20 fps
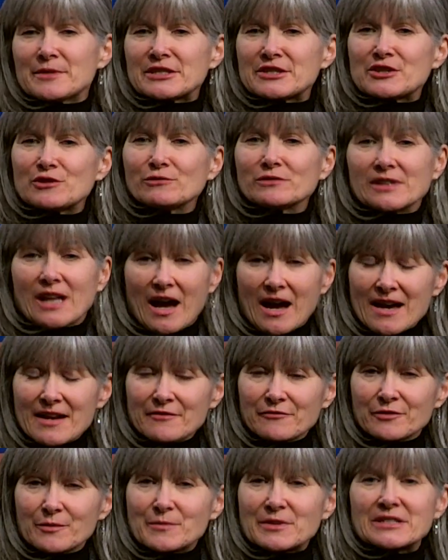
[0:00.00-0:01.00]
to you live
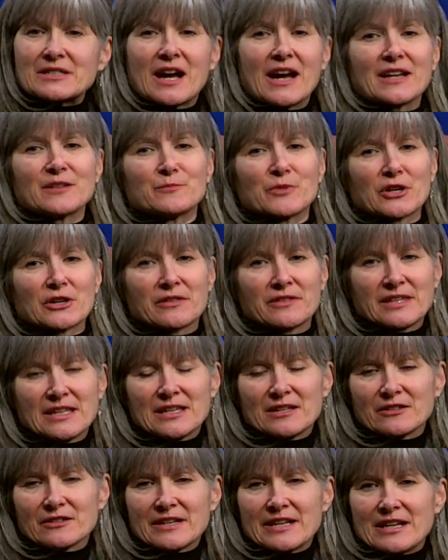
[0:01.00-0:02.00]
from the Tidemark
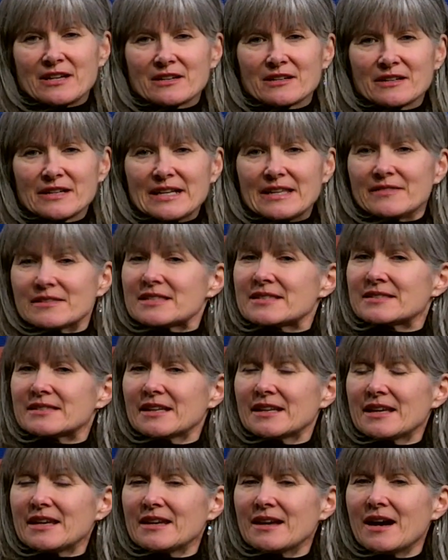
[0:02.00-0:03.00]
Theatre here in the
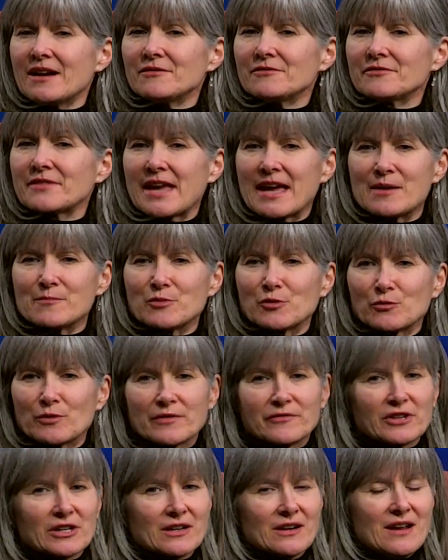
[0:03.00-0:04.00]
city of Campbell River.